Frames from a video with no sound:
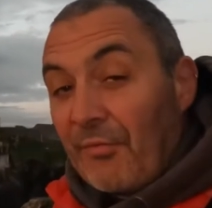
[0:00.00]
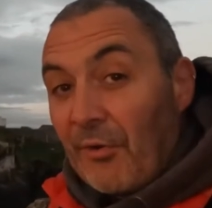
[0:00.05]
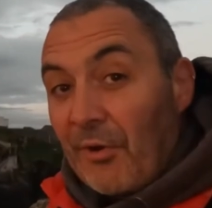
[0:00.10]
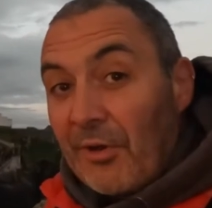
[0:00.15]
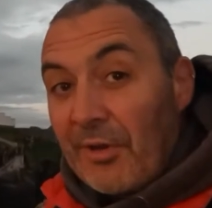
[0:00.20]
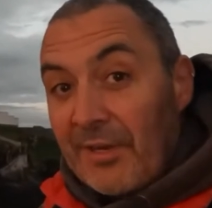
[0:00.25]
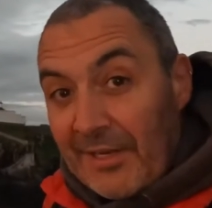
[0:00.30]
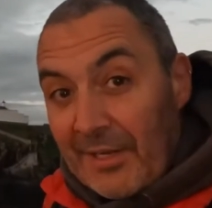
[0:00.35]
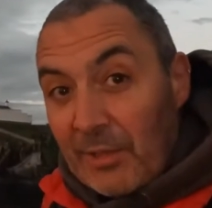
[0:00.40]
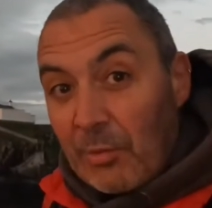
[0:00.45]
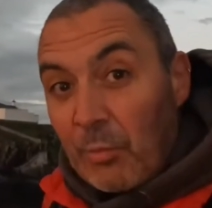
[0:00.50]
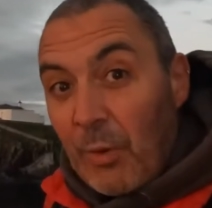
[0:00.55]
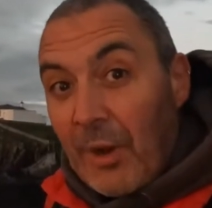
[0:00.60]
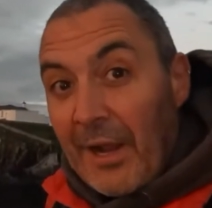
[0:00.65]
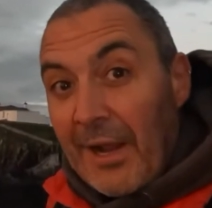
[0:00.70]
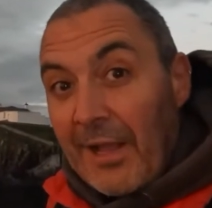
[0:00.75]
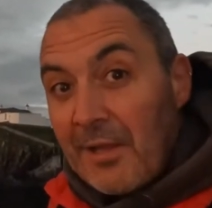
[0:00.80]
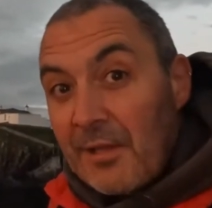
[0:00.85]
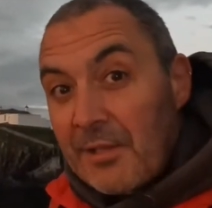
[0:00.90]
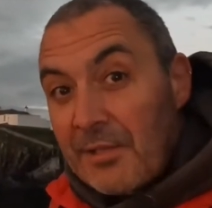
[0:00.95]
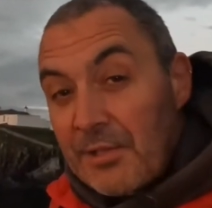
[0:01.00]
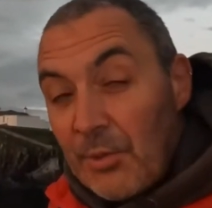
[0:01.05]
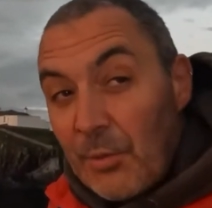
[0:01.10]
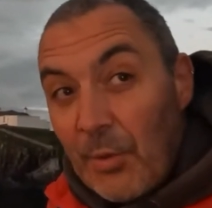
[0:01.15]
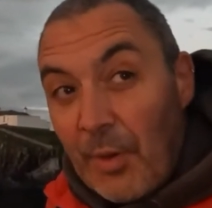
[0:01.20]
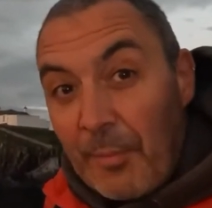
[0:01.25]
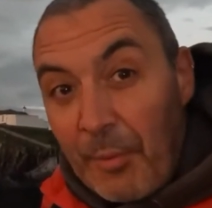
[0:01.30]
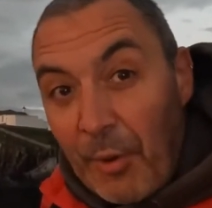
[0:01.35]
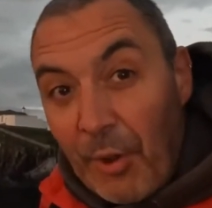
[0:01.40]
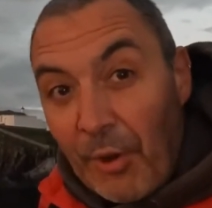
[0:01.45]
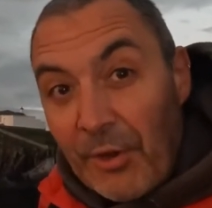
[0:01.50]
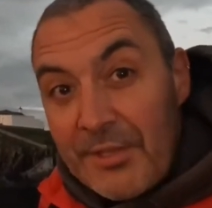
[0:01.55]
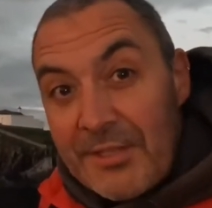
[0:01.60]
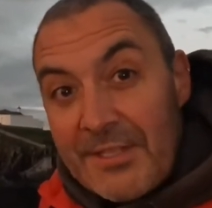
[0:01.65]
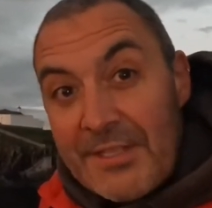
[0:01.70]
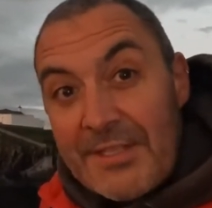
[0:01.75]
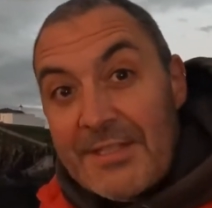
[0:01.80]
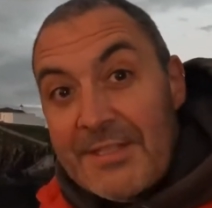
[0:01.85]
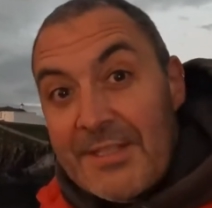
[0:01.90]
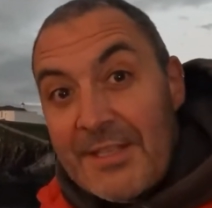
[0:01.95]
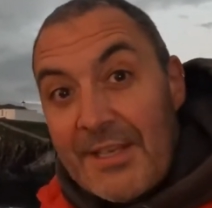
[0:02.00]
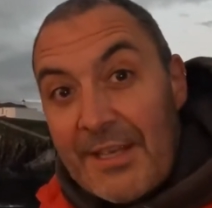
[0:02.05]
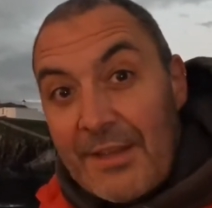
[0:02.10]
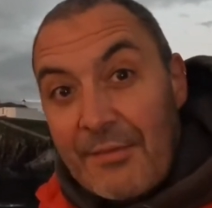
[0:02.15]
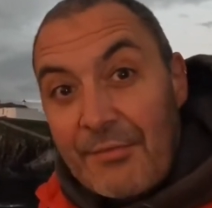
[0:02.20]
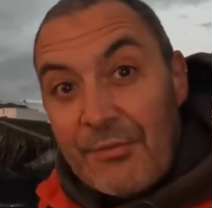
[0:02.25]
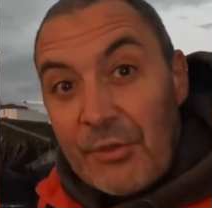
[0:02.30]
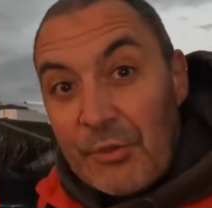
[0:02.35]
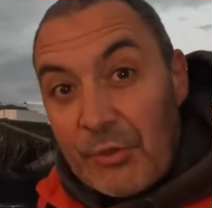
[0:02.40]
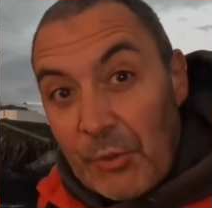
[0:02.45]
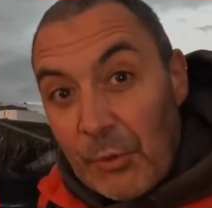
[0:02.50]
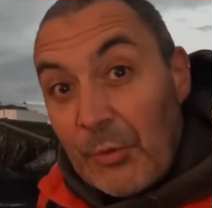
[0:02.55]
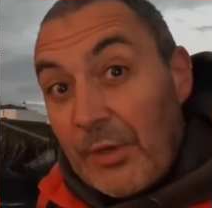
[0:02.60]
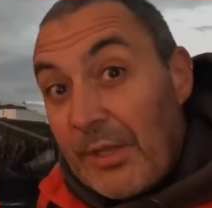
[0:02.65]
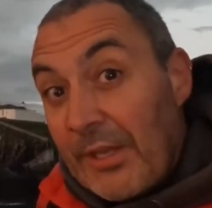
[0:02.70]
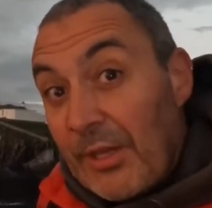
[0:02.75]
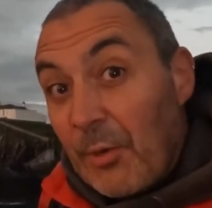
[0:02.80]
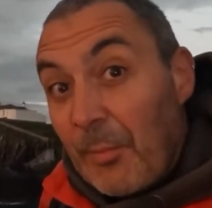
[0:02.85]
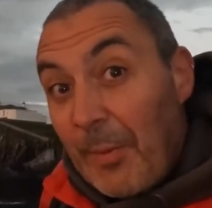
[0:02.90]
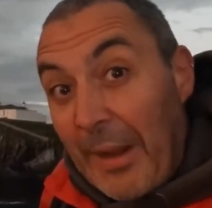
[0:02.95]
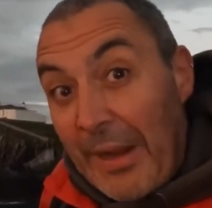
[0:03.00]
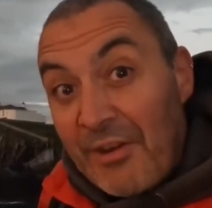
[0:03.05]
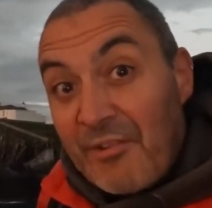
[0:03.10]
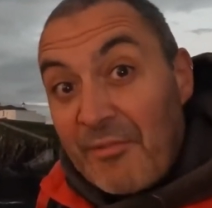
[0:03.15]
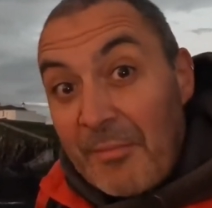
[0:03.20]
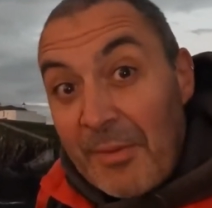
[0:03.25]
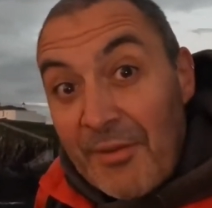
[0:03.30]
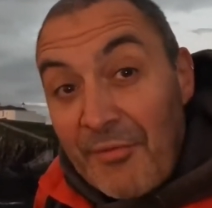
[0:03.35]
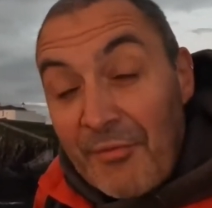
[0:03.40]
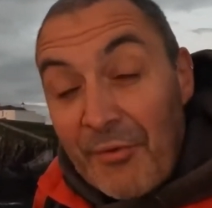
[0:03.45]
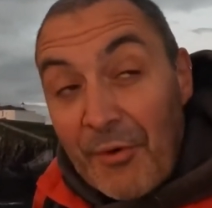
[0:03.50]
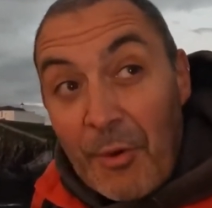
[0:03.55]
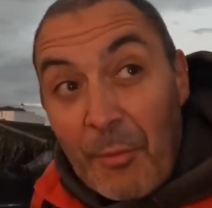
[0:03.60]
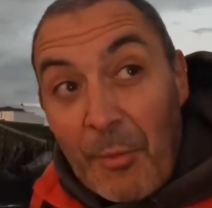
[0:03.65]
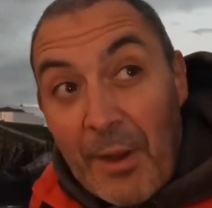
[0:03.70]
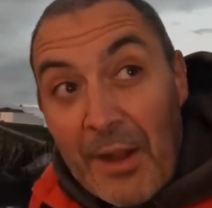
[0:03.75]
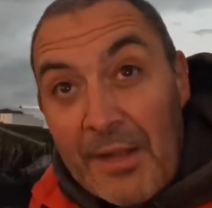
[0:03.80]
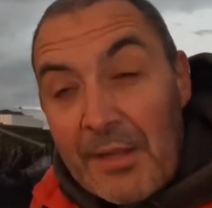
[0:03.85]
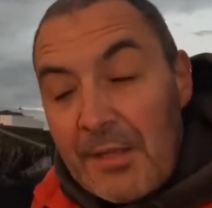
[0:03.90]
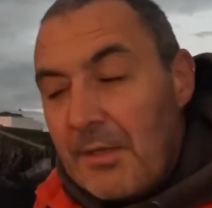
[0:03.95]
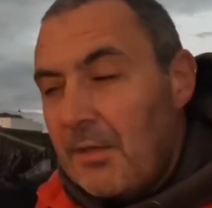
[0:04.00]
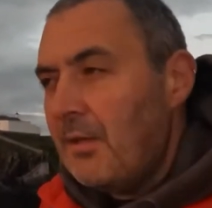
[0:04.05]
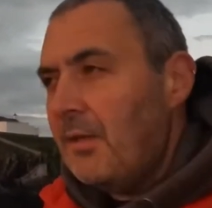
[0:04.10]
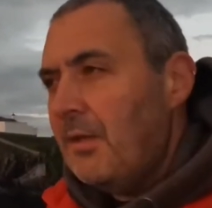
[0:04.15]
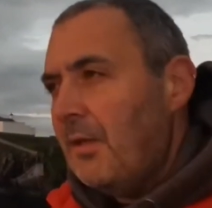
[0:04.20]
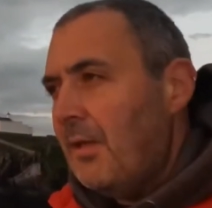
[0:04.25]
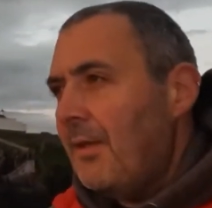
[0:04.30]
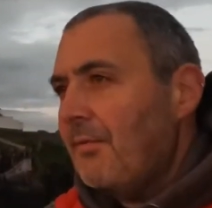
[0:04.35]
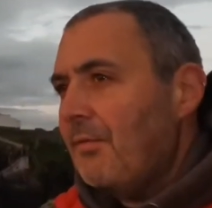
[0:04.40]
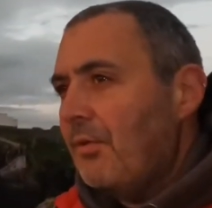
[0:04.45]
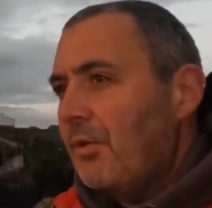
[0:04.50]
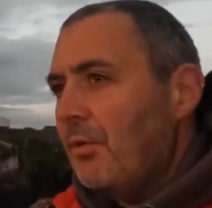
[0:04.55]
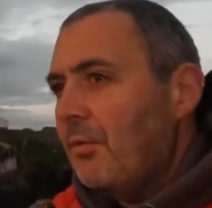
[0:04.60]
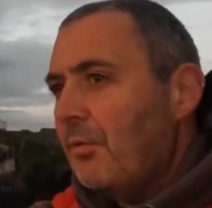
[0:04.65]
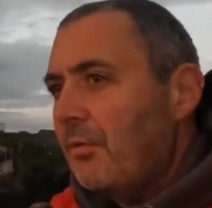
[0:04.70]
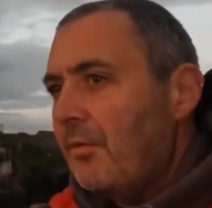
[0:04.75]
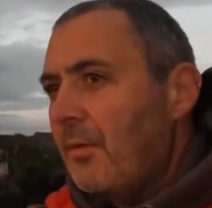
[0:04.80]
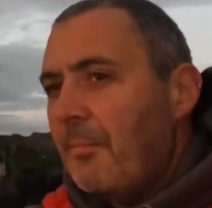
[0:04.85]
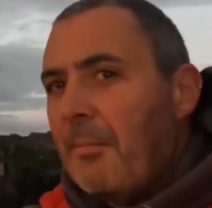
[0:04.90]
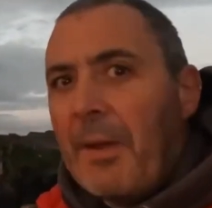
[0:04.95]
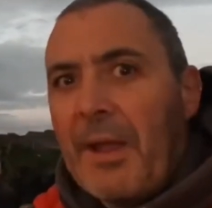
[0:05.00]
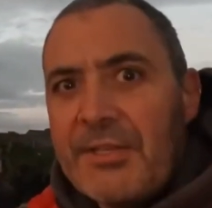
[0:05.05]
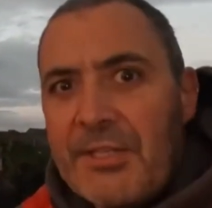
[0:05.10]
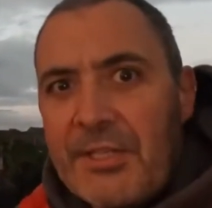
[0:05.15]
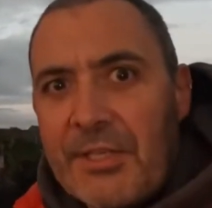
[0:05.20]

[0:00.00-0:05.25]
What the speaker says: a little while, so apologies if you don't hear back from me for a while, even though the magic